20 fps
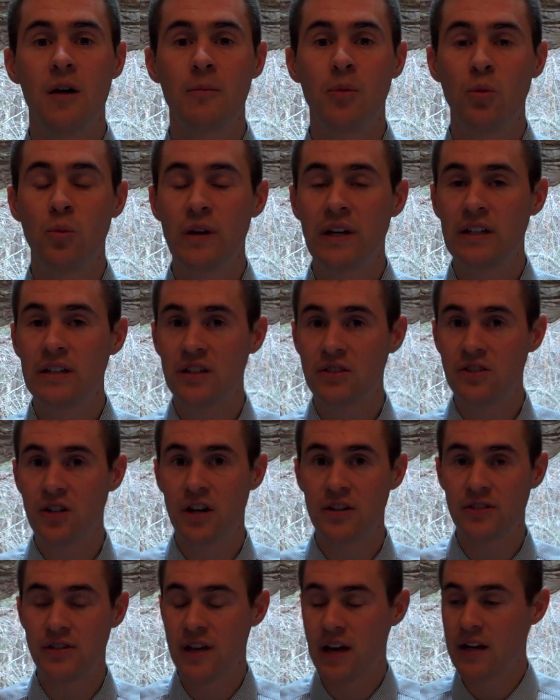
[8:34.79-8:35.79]
but we can
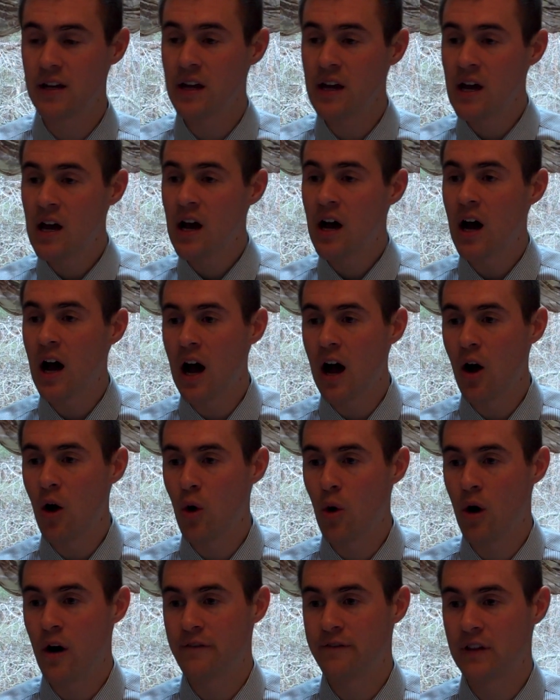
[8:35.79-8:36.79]
discuss that
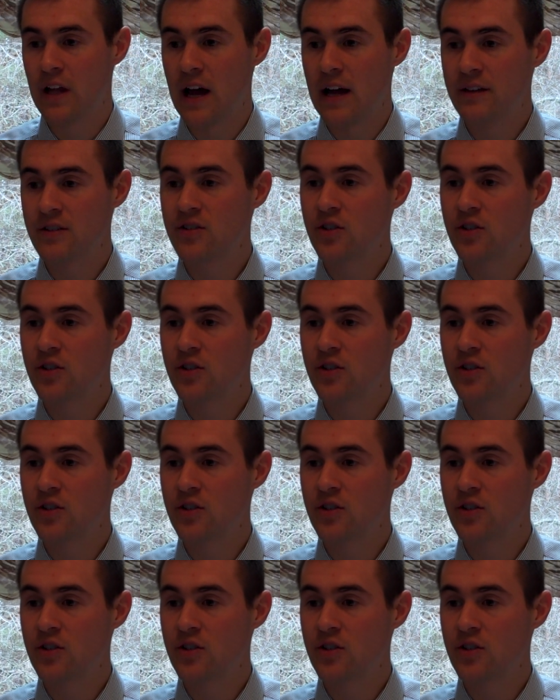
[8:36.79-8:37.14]
offline.